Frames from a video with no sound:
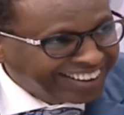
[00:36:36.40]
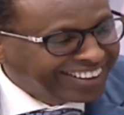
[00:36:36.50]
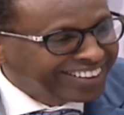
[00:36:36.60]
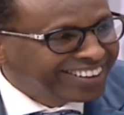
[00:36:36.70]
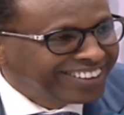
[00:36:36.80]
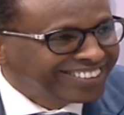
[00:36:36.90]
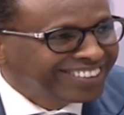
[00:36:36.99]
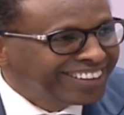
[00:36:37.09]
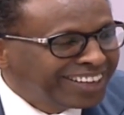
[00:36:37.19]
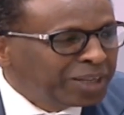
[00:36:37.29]
You see?
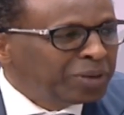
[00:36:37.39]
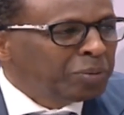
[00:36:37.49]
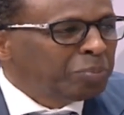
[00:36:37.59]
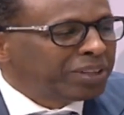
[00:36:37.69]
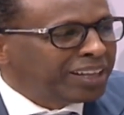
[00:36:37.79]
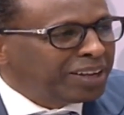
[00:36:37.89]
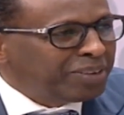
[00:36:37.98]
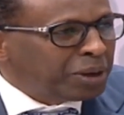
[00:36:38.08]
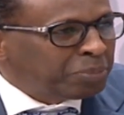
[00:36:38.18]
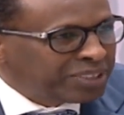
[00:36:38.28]
but
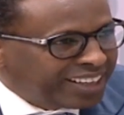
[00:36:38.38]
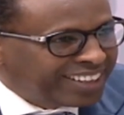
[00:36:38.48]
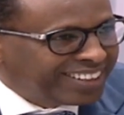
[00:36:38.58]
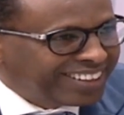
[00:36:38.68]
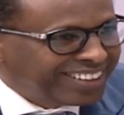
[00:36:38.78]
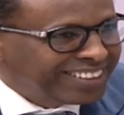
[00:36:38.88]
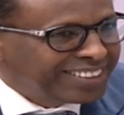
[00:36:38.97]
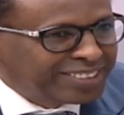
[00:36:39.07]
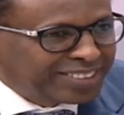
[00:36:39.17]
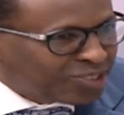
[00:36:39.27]
I, am saying
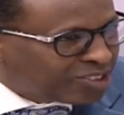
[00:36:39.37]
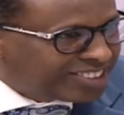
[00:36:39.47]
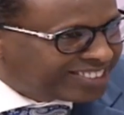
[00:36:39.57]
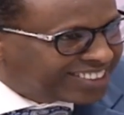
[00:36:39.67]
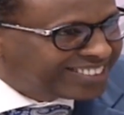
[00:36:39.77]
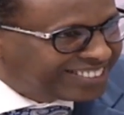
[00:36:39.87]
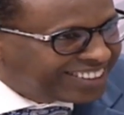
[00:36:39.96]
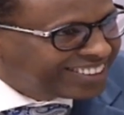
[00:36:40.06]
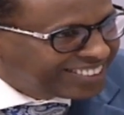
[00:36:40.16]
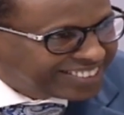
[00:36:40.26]
it's not just
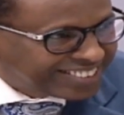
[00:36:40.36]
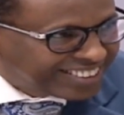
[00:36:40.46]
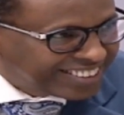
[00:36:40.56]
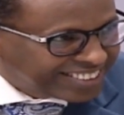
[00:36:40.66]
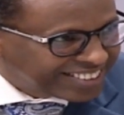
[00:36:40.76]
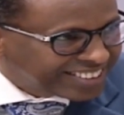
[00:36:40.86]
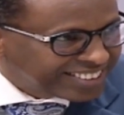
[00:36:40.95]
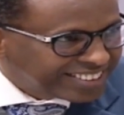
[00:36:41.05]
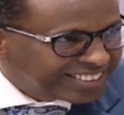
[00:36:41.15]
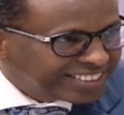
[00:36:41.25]
Chinese. Yeah. Yes.
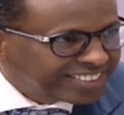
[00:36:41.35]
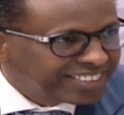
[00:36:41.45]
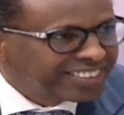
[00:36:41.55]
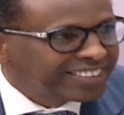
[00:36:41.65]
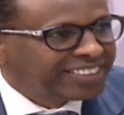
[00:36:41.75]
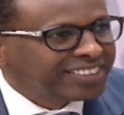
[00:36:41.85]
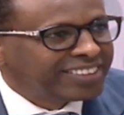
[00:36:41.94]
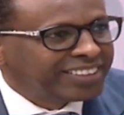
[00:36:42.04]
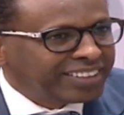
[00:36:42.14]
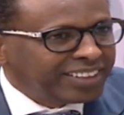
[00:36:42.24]
yes.
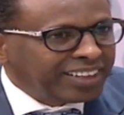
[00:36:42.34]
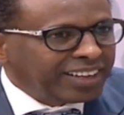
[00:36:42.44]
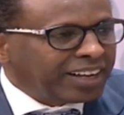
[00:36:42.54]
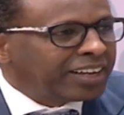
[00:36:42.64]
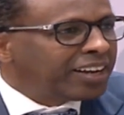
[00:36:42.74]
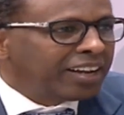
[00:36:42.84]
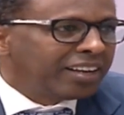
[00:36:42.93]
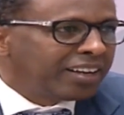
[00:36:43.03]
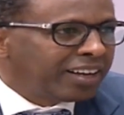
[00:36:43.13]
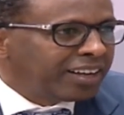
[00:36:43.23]
Uh, and
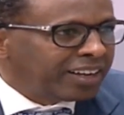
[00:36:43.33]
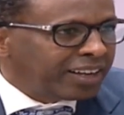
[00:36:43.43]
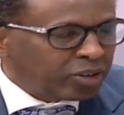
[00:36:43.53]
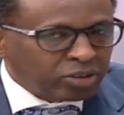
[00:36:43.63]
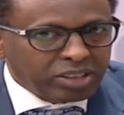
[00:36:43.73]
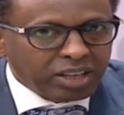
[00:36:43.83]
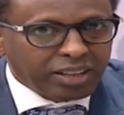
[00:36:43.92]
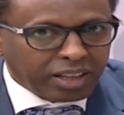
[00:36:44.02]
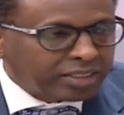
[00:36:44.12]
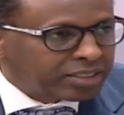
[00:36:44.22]
uh, I don't take
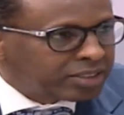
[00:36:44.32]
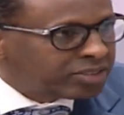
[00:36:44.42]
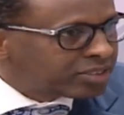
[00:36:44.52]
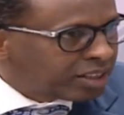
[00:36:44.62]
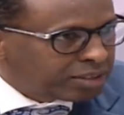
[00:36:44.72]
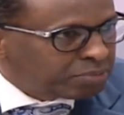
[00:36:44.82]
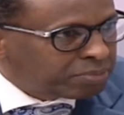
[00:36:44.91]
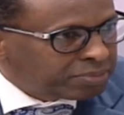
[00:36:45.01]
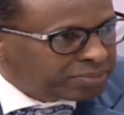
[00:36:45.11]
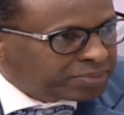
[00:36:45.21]
that as an insult. Sure.